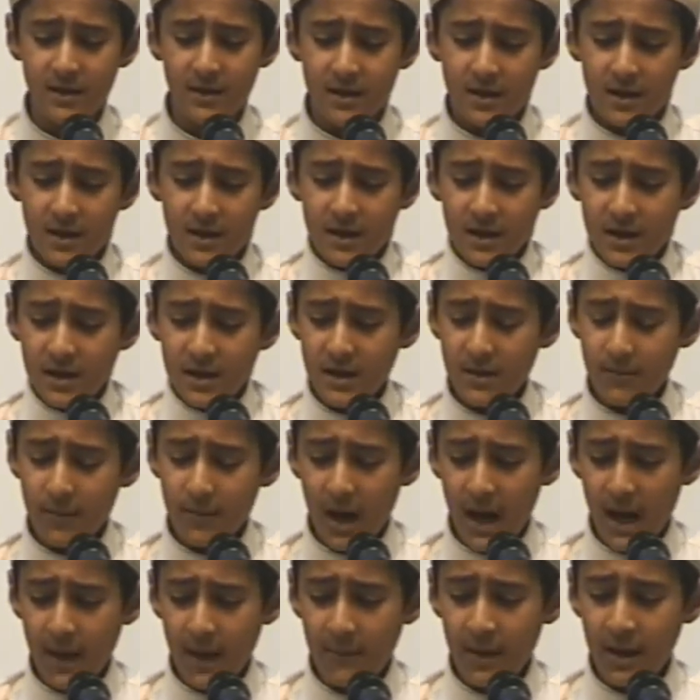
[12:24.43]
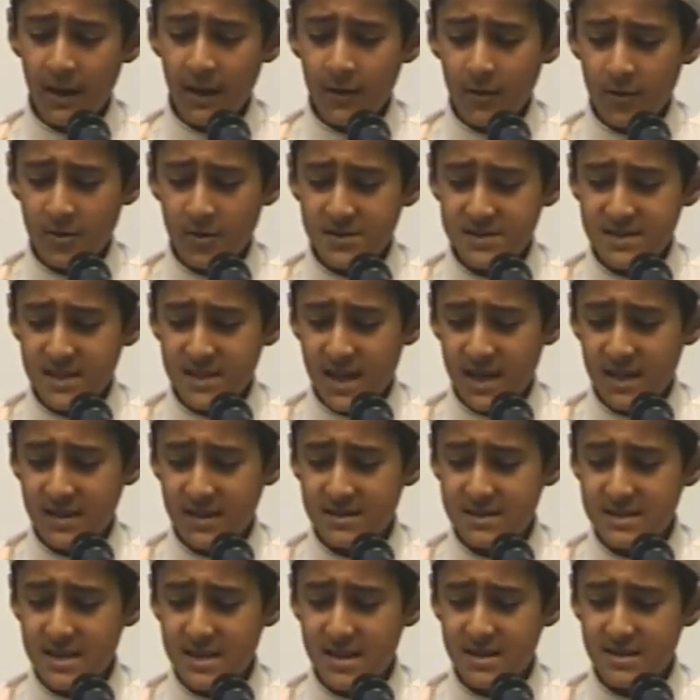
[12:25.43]
Imam al-Husayn
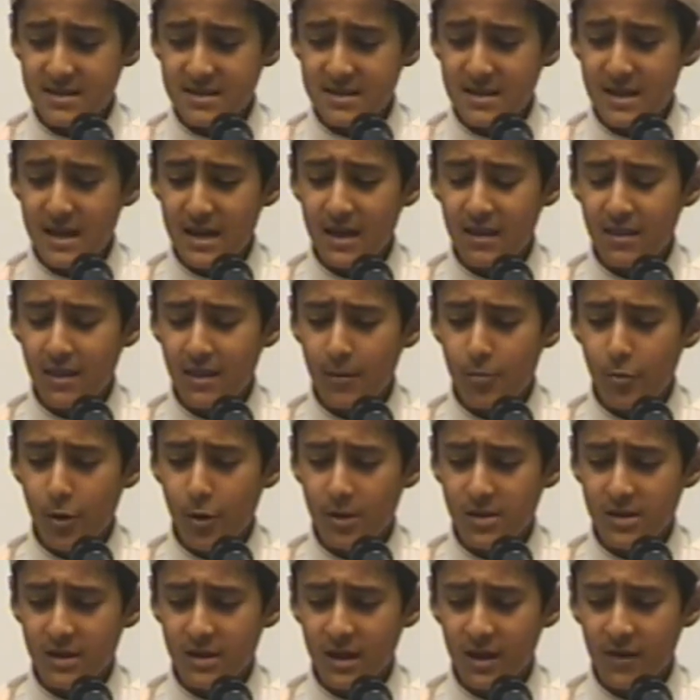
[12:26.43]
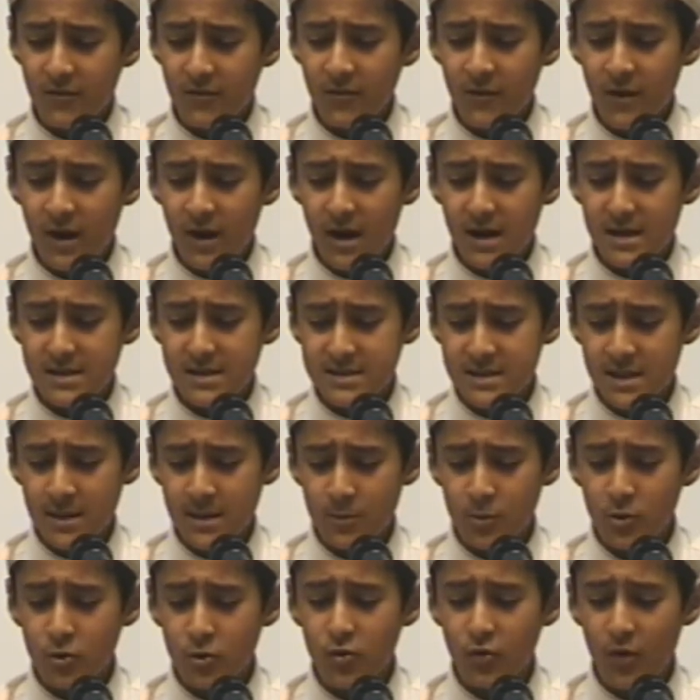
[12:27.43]
sits near the body of Qasim,
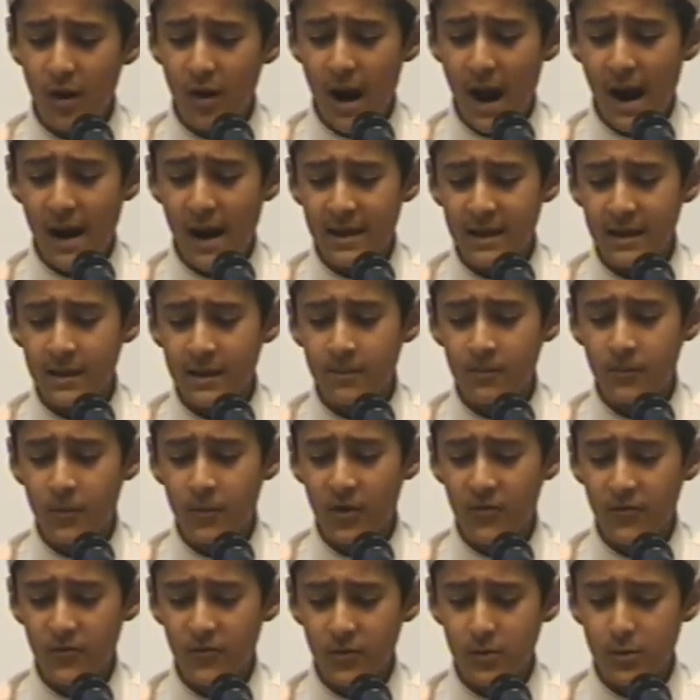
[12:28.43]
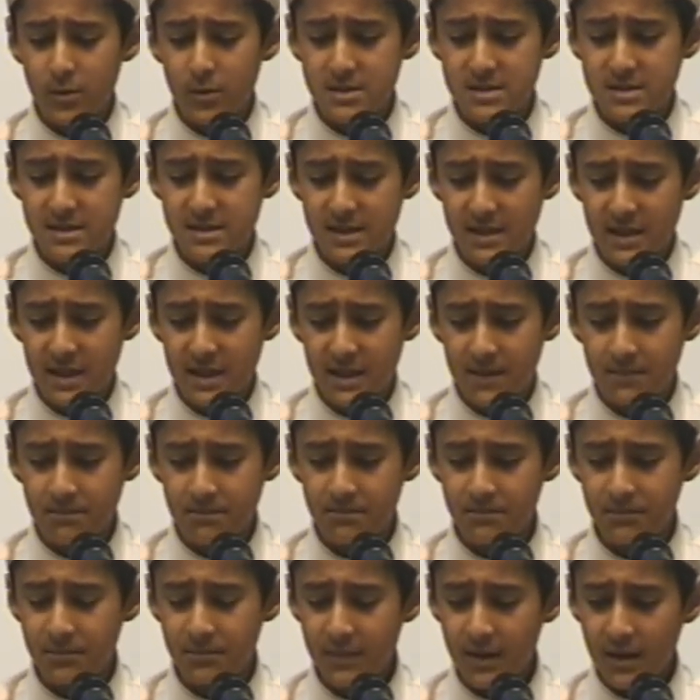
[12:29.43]
crying profusely.
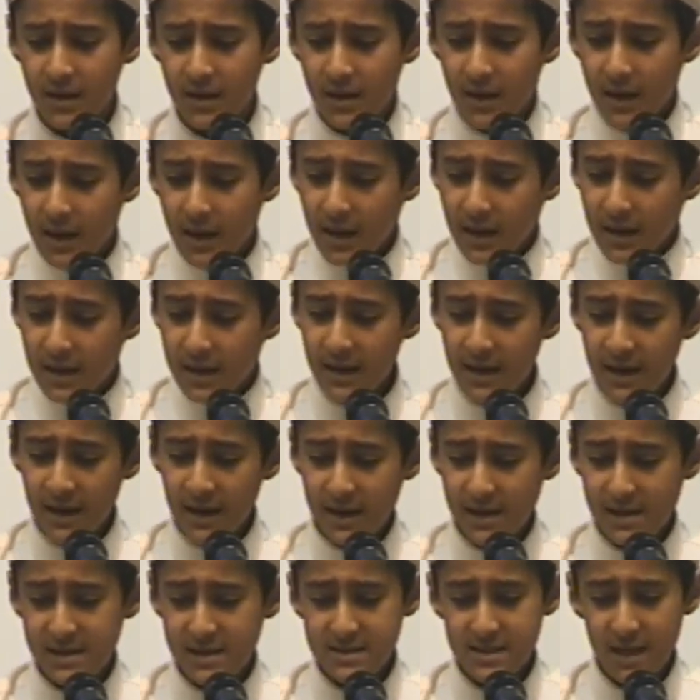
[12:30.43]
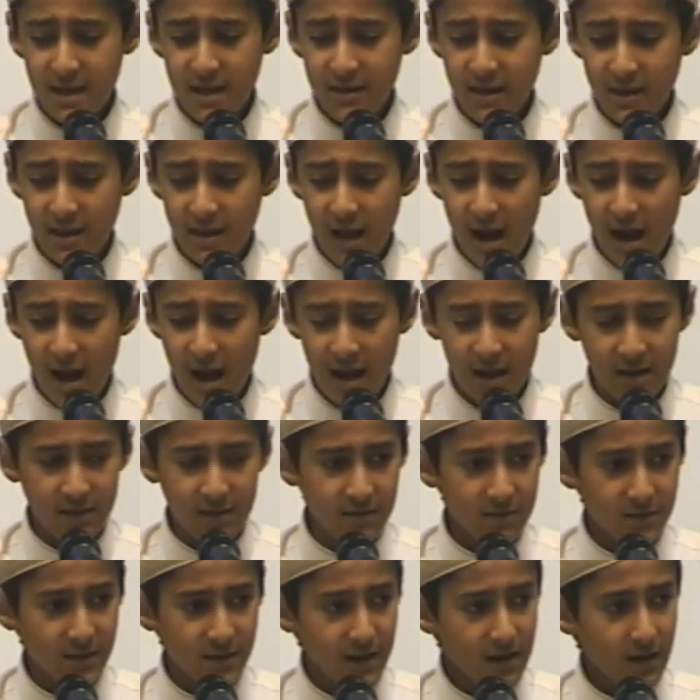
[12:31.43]
Here he said a line
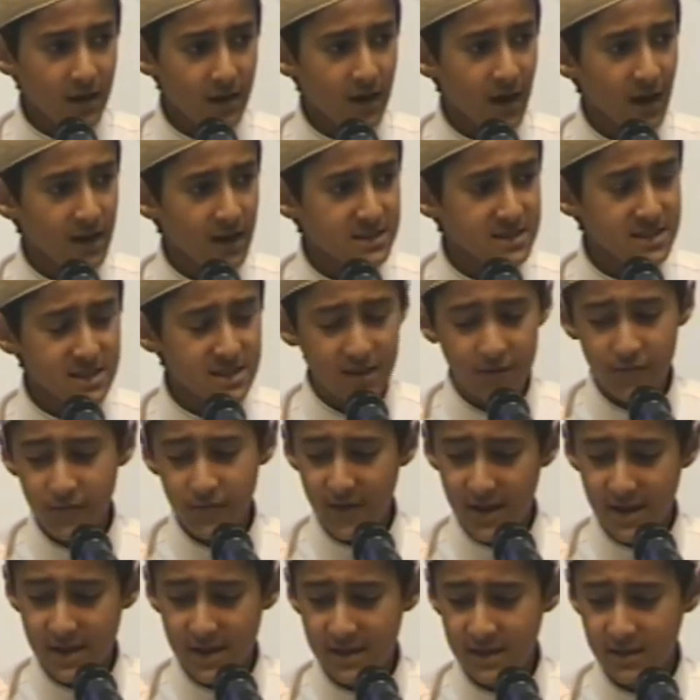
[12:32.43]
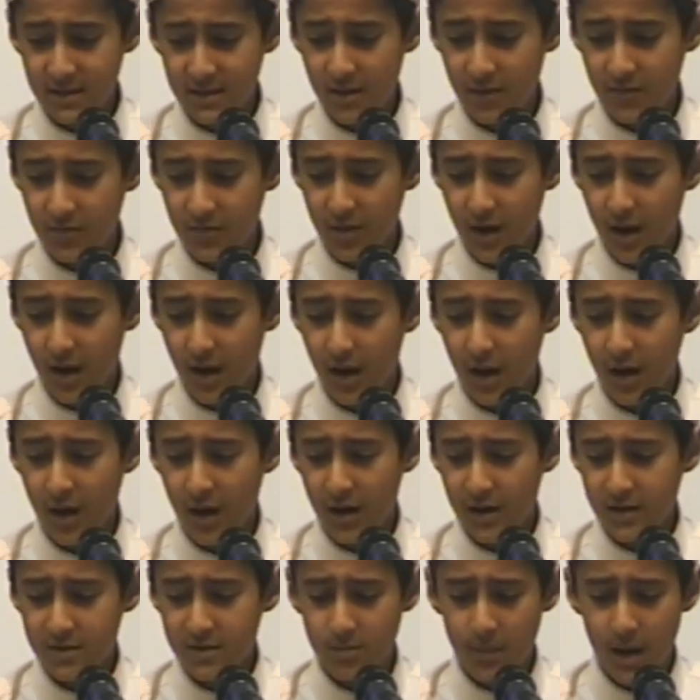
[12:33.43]
that cuts the vein of the heart,
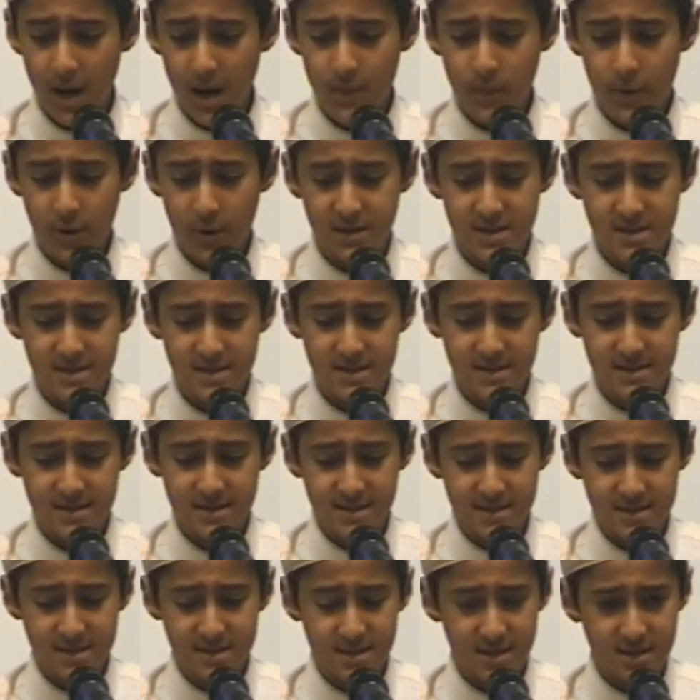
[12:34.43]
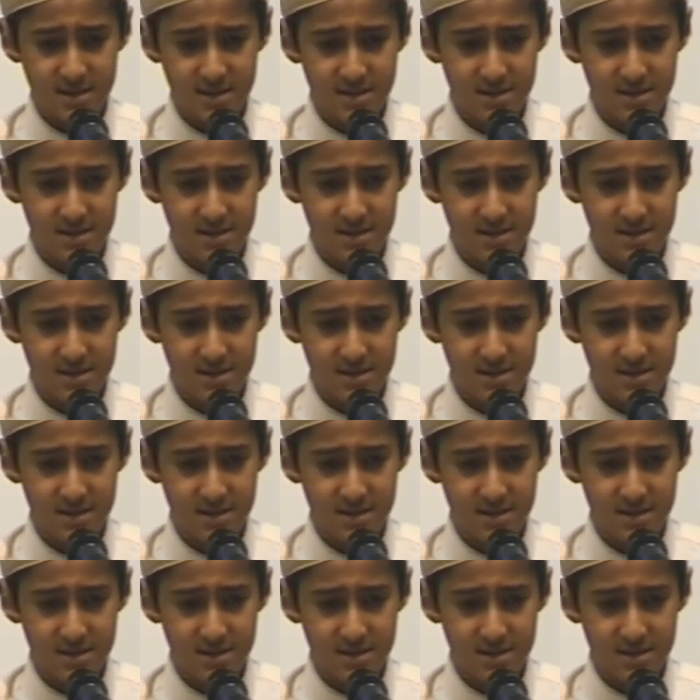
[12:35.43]
my brothers and sisters.